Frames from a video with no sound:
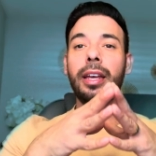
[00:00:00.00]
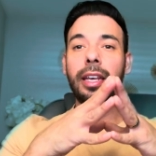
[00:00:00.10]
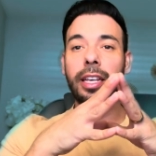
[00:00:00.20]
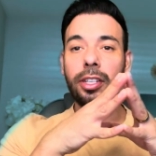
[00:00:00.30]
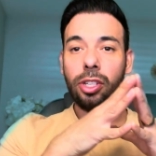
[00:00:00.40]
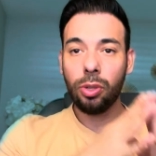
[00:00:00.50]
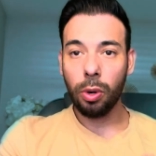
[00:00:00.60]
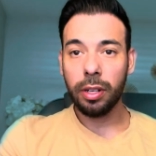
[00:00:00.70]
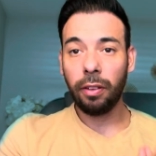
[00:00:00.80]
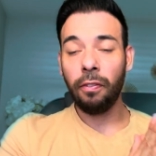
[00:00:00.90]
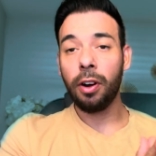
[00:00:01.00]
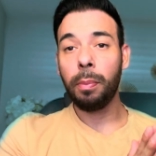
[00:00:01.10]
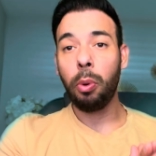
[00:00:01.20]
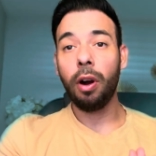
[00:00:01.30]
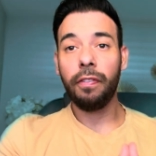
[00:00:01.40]
He sourced
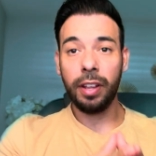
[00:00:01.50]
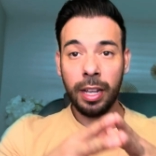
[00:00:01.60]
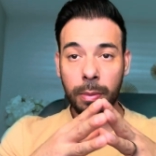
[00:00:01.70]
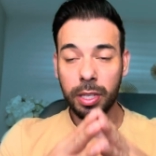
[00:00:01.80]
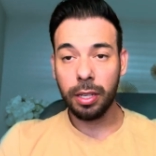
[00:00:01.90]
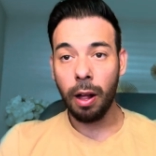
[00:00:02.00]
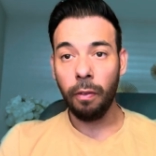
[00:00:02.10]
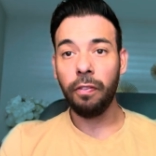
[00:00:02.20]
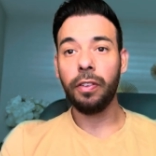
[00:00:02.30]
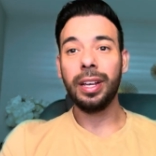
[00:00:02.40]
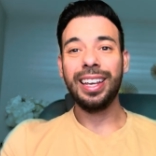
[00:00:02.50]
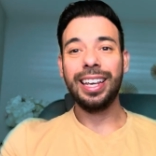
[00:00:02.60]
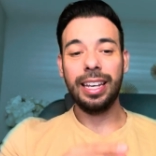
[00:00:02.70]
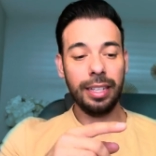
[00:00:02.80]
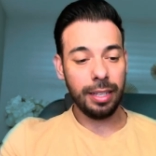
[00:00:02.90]
verteporfin himself.
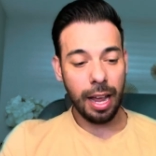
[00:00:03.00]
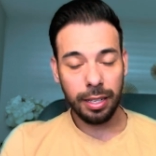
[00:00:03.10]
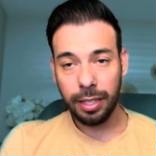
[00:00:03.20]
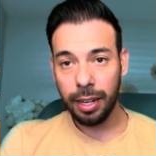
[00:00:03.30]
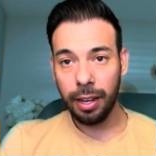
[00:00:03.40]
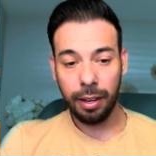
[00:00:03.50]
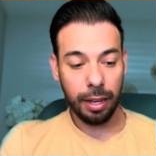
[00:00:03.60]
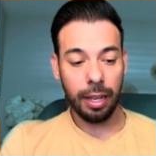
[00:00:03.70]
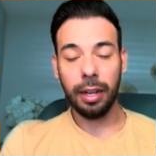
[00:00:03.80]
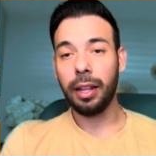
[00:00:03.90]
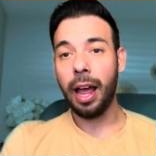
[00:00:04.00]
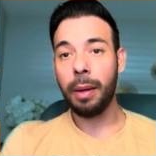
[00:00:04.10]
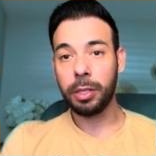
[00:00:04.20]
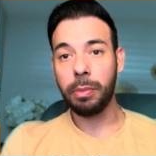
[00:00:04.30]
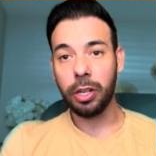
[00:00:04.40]
He tested it in a
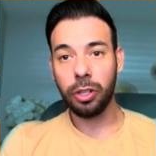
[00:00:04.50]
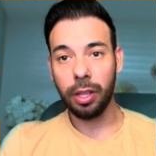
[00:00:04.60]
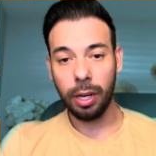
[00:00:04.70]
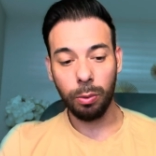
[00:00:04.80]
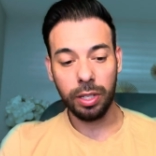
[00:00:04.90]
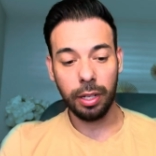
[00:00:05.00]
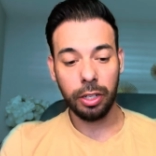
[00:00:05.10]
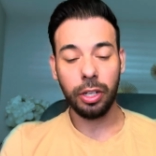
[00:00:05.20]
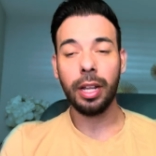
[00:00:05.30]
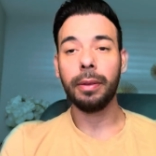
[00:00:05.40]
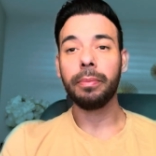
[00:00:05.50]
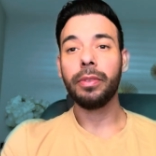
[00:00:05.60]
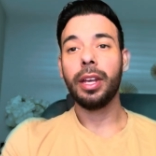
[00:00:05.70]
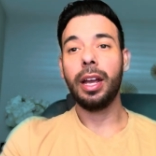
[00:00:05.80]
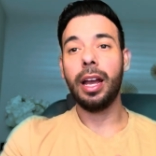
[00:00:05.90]
lab to make sure that it was legit.
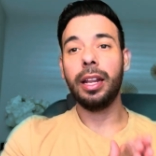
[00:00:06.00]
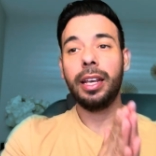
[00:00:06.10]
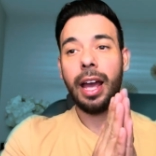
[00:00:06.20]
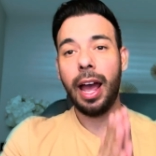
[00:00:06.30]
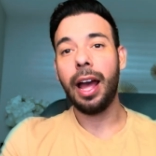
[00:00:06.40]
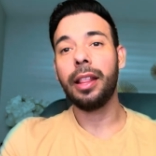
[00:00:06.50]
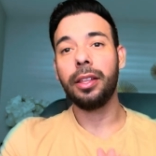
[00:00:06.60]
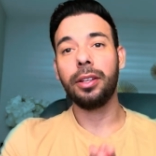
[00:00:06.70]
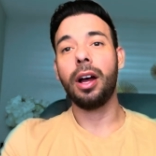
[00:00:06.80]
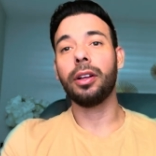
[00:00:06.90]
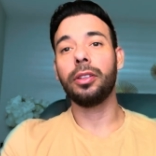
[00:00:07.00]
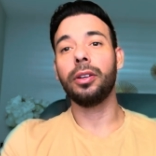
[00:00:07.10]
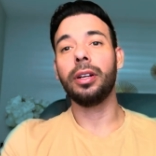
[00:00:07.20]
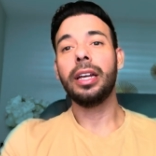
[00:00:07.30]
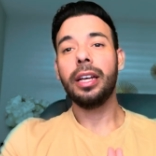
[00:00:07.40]
And he had the
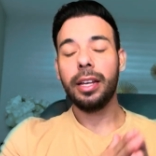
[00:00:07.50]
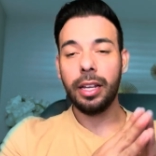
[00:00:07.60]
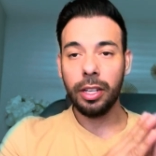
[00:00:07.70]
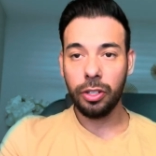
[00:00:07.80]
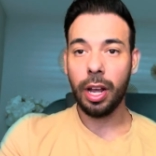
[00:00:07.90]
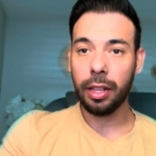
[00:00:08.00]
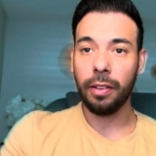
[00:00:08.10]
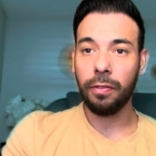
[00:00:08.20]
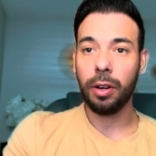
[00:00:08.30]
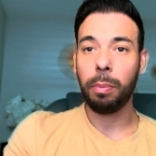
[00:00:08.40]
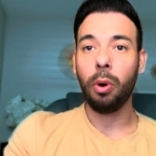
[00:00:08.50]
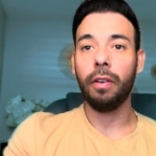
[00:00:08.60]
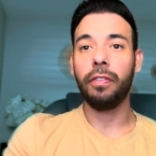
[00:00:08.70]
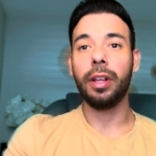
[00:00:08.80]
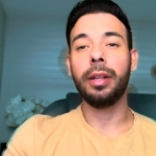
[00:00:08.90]
doctor inject the
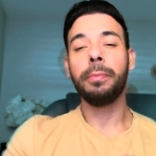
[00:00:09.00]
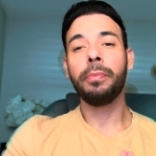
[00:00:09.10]
verteporfin